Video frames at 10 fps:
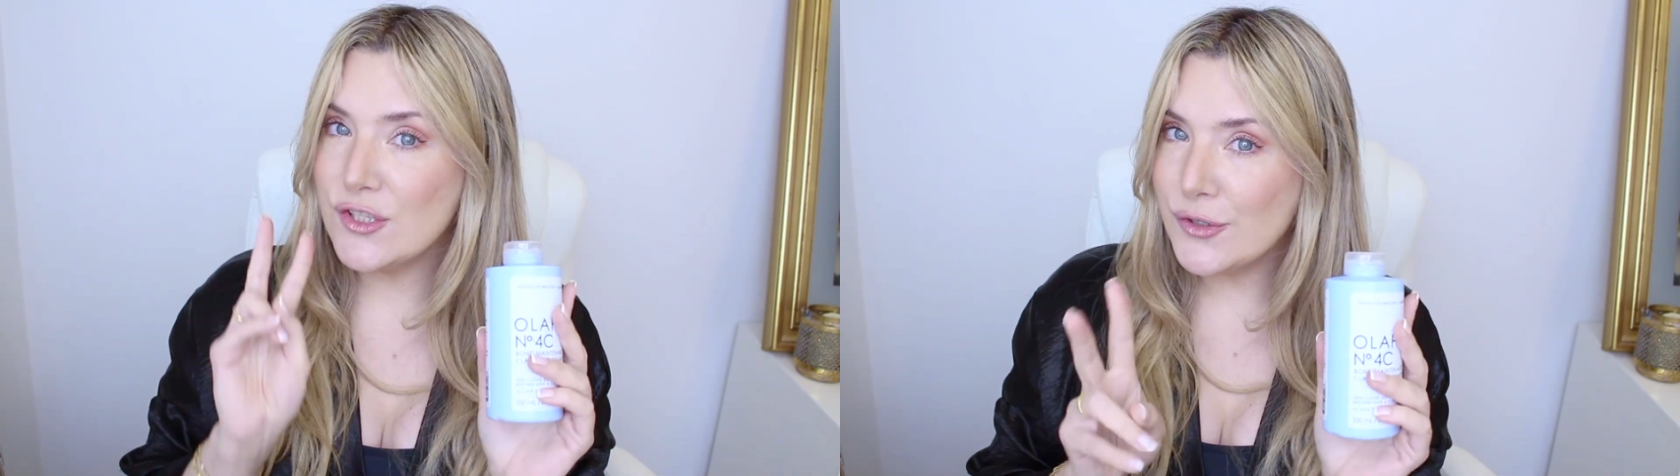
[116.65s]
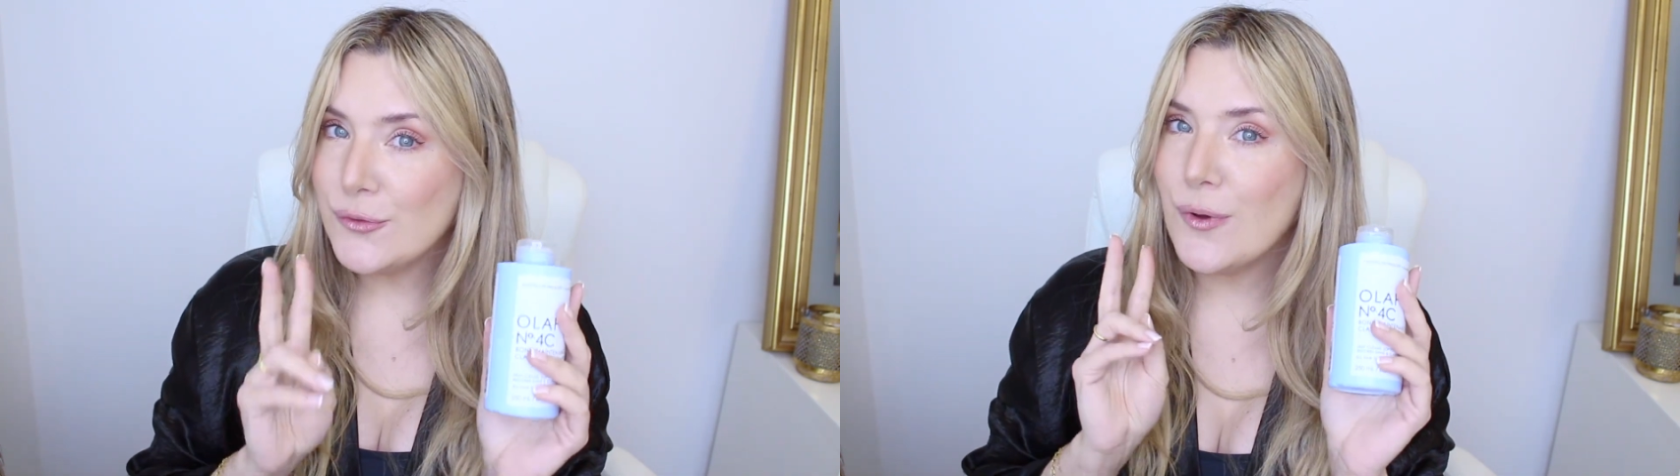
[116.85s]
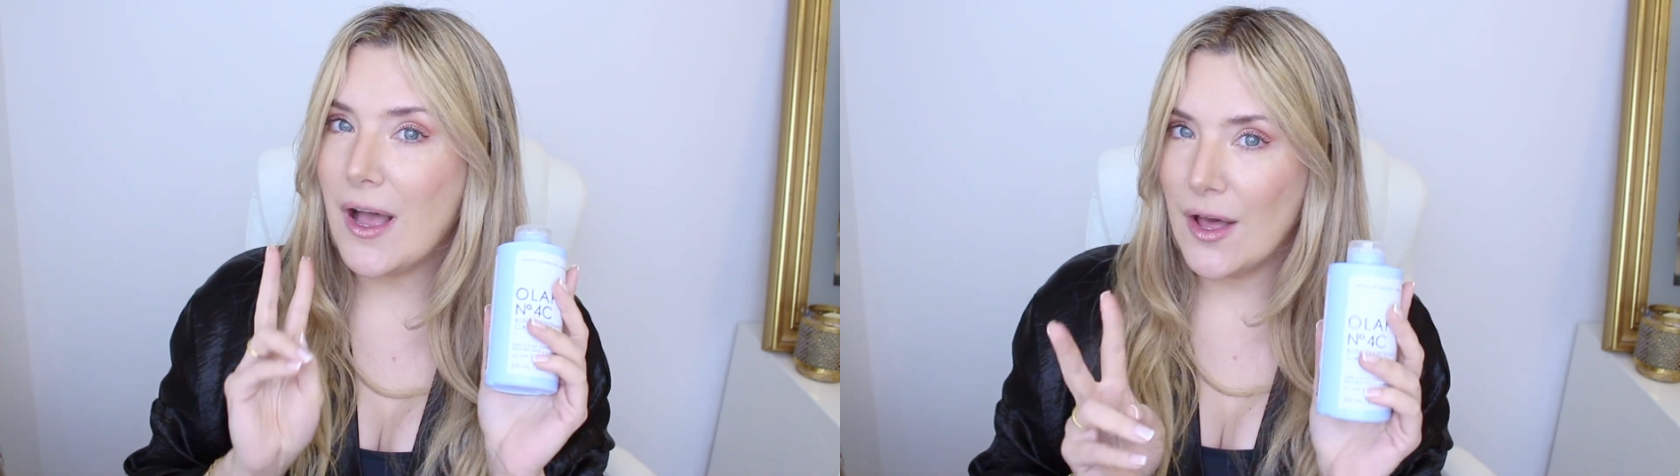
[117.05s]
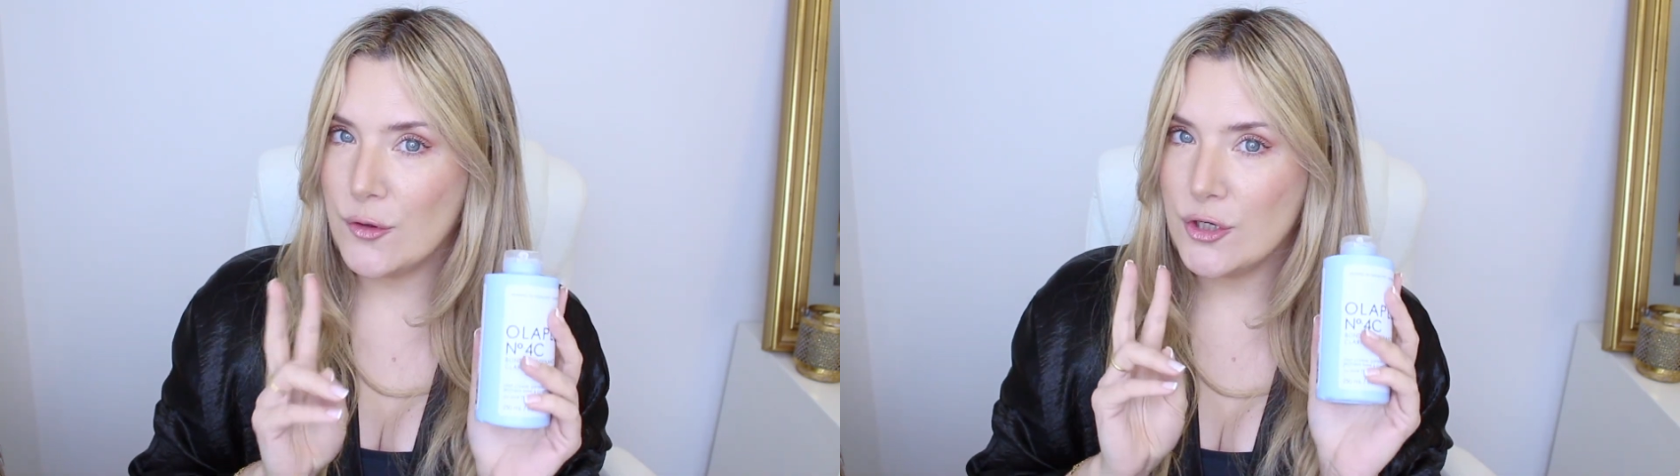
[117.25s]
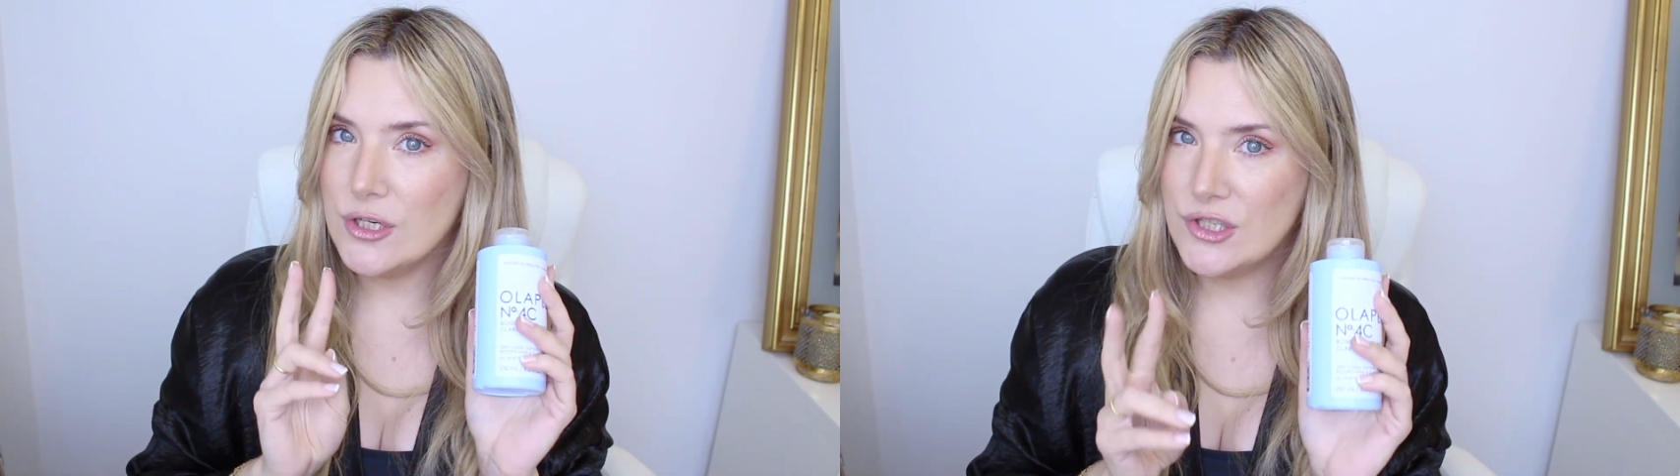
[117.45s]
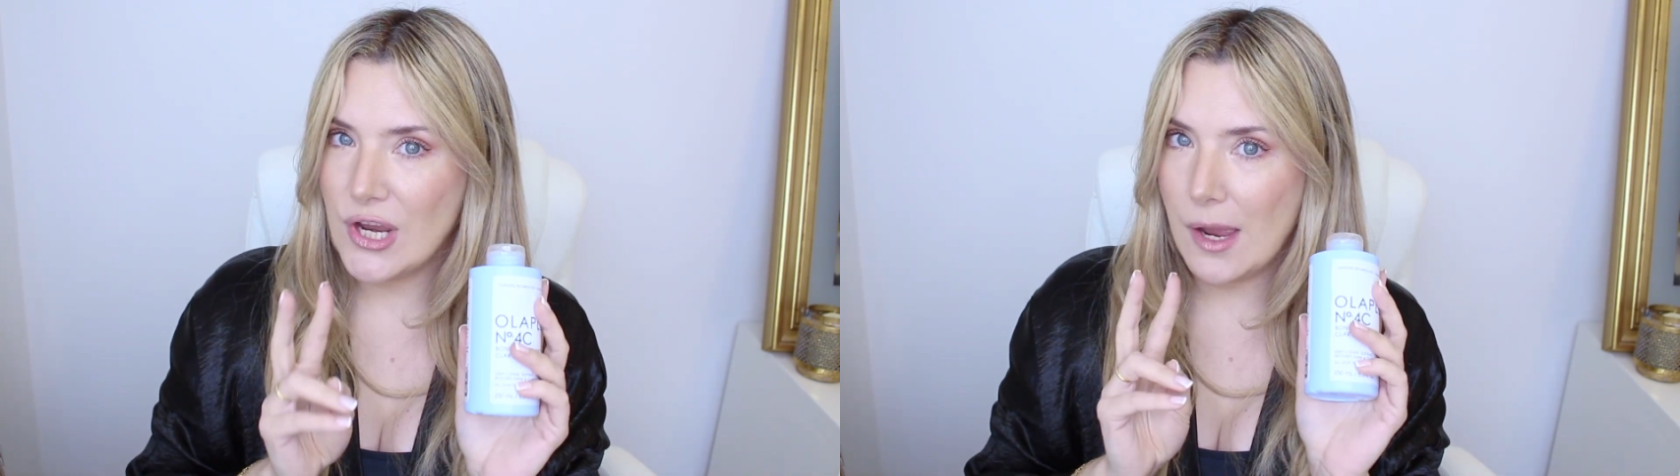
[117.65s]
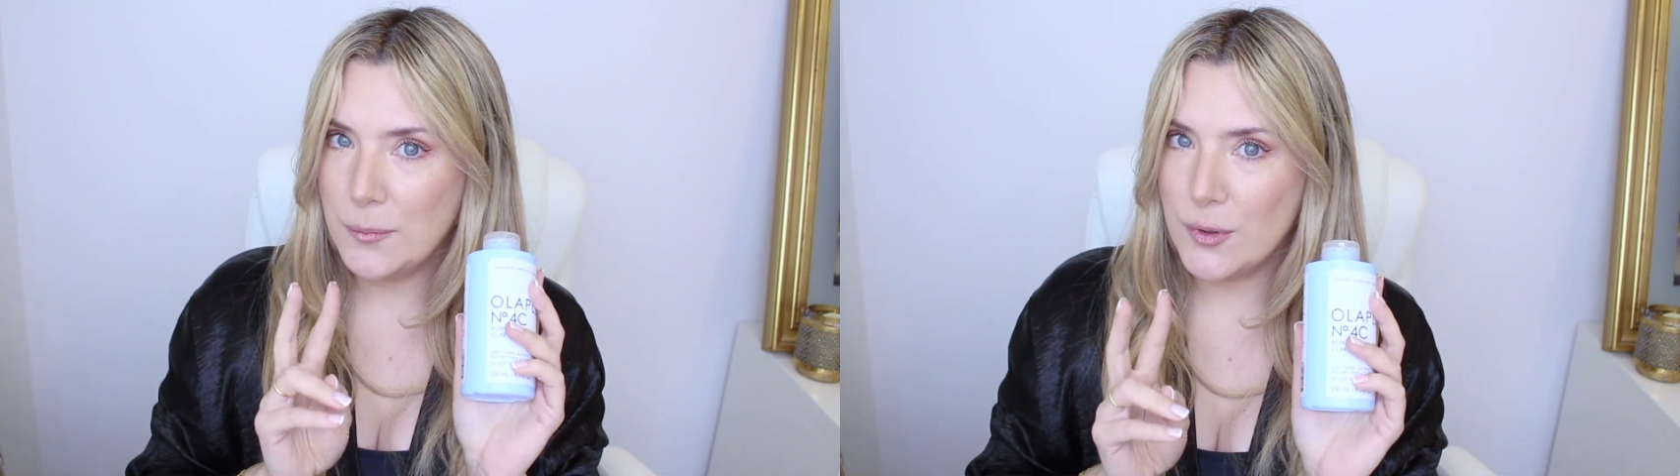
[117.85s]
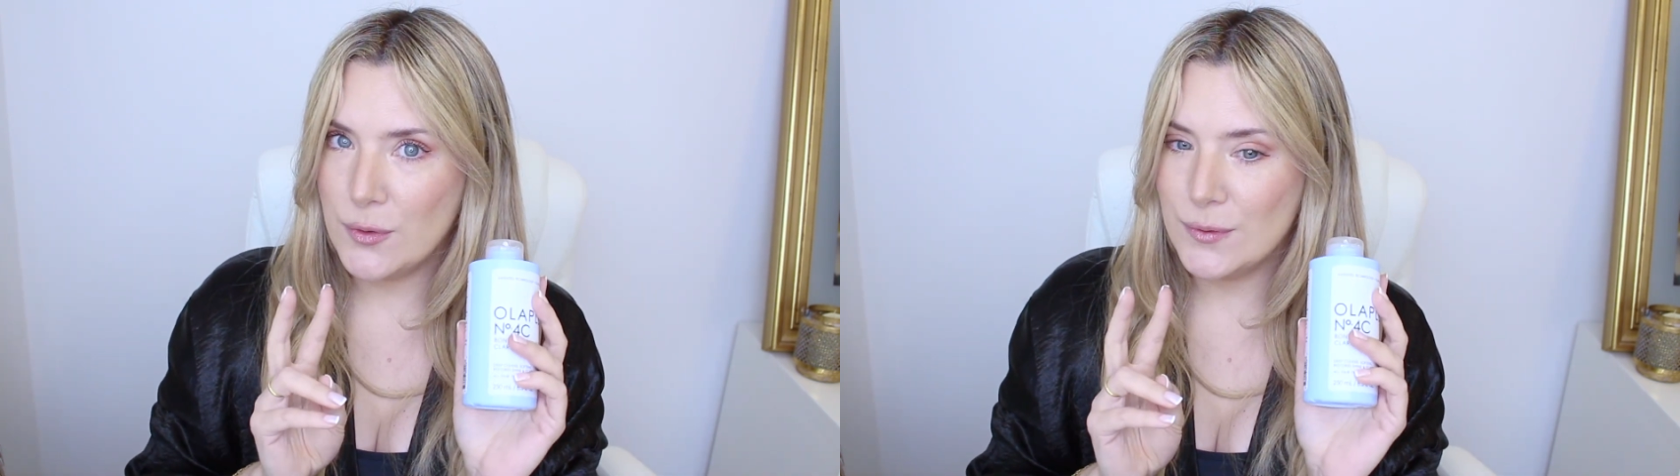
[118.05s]
two other
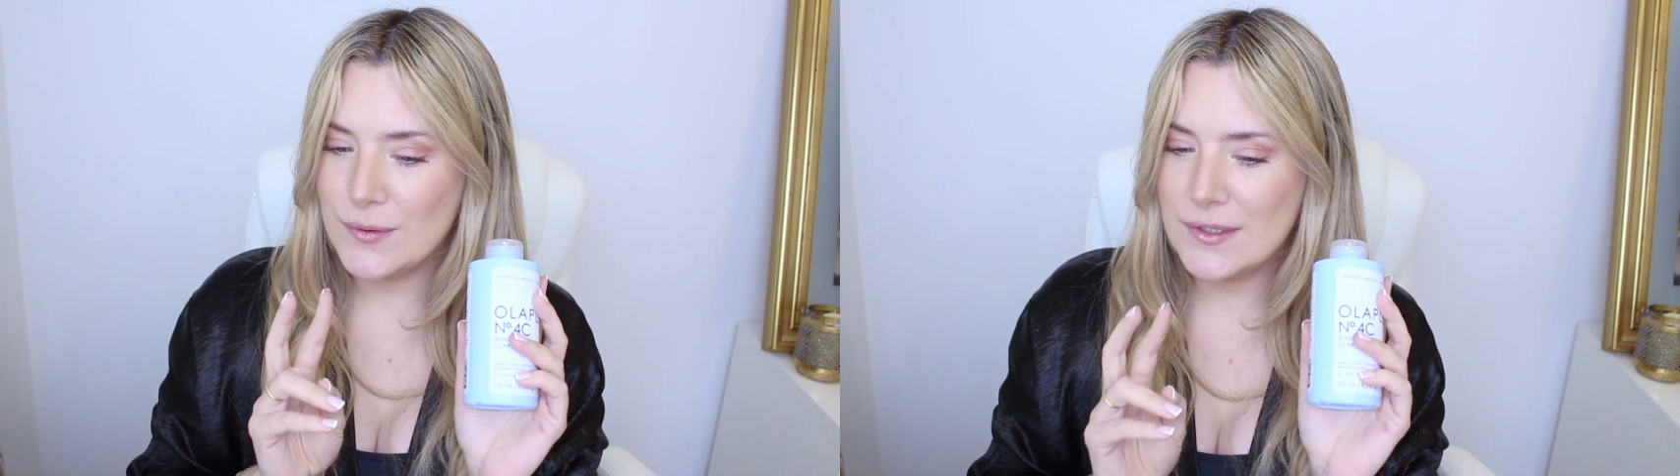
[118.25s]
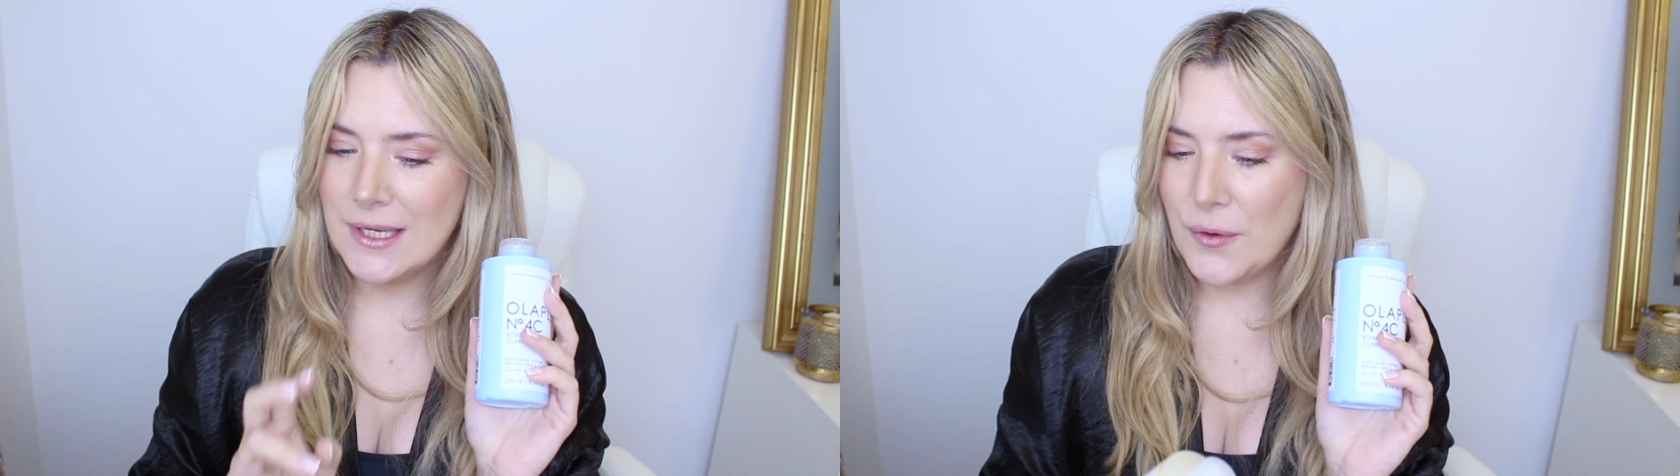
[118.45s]
shampoos.